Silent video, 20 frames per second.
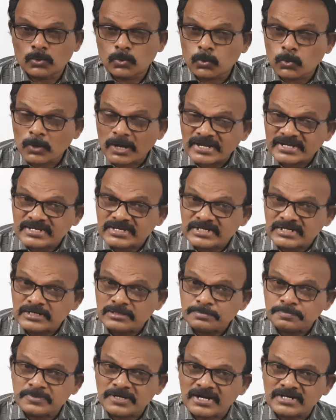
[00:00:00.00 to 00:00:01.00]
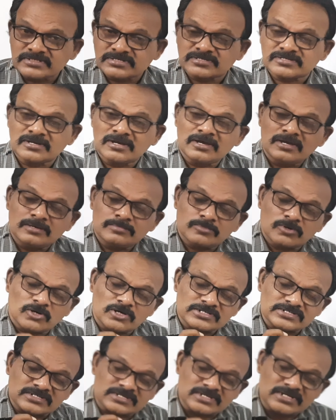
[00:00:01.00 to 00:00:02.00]
Why green plants?
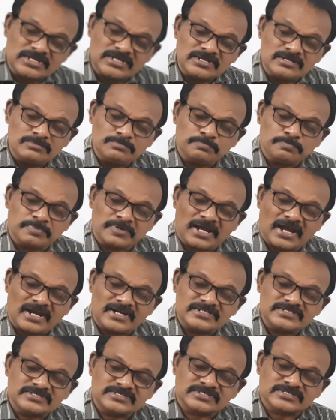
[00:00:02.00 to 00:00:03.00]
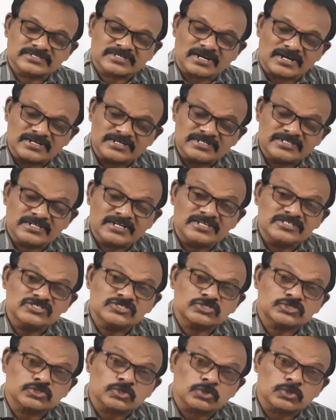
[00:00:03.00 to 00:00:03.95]
Because green plants contains